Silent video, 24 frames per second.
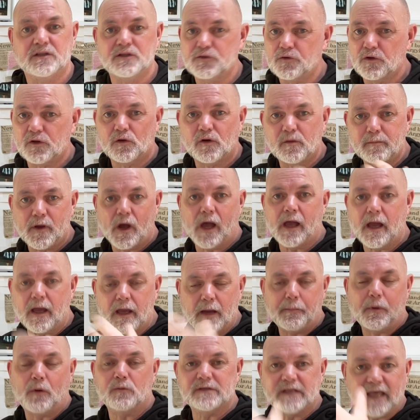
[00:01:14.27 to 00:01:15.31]
It's only going to be
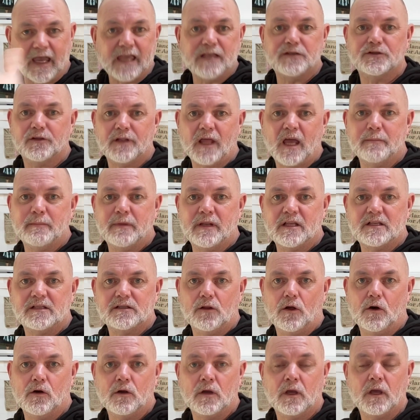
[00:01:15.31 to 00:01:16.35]
about 8 or 9 minutes
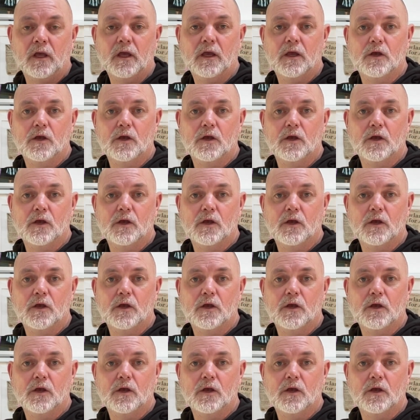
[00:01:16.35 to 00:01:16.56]
long.